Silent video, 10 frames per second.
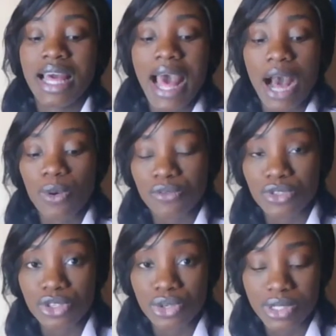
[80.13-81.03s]
how
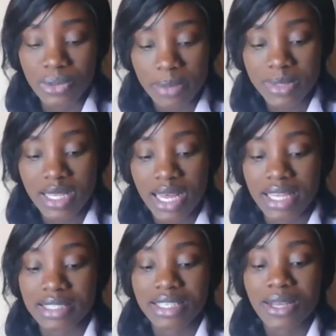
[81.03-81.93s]
often you use the
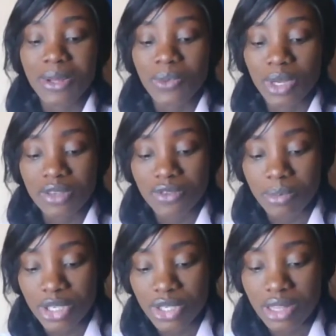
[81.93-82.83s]
website, what
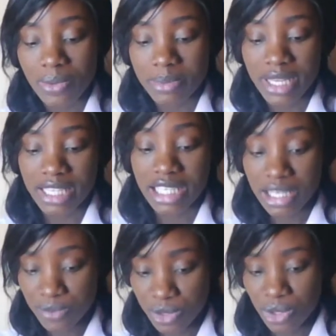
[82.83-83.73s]
information the website
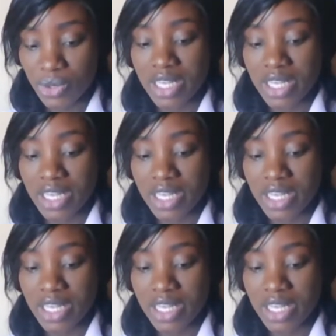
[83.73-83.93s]
gives you,